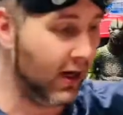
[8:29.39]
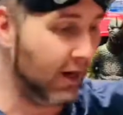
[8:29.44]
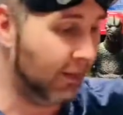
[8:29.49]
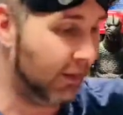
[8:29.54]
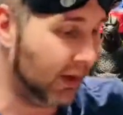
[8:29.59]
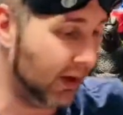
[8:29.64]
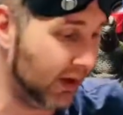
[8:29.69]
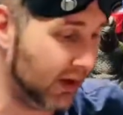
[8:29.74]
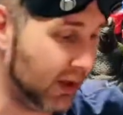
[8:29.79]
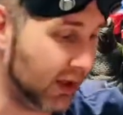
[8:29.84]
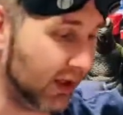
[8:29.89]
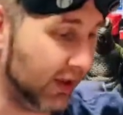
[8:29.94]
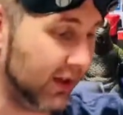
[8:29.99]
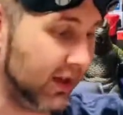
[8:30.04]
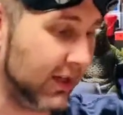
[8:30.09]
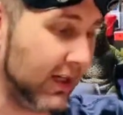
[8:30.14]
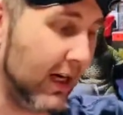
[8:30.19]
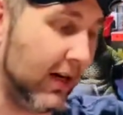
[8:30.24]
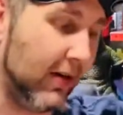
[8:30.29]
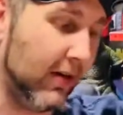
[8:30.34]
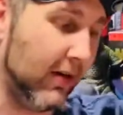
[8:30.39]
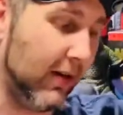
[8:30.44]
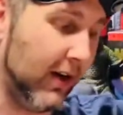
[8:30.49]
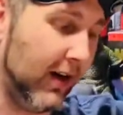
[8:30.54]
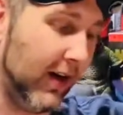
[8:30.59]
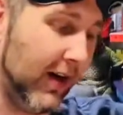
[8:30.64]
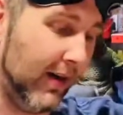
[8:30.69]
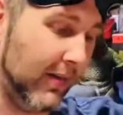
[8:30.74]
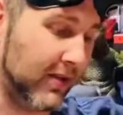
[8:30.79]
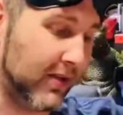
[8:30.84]
But check this out.
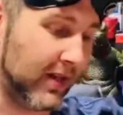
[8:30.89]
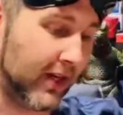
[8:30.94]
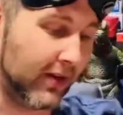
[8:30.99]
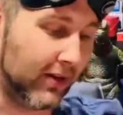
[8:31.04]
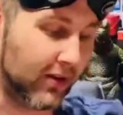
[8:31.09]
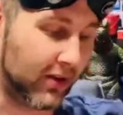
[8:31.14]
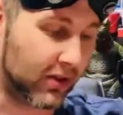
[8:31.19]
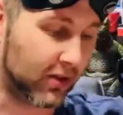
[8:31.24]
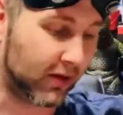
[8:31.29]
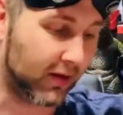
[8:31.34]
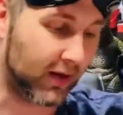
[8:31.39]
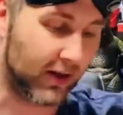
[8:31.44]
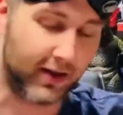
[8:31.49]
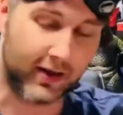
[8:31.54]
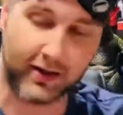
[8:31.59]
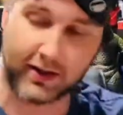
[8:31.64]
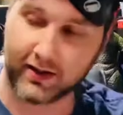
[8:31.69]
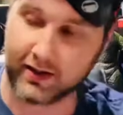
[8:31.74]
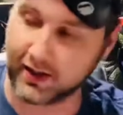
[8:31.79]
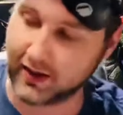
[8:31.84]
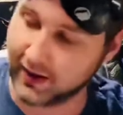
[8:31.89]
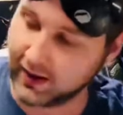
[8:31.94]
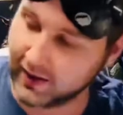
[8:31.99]
Cyclotron.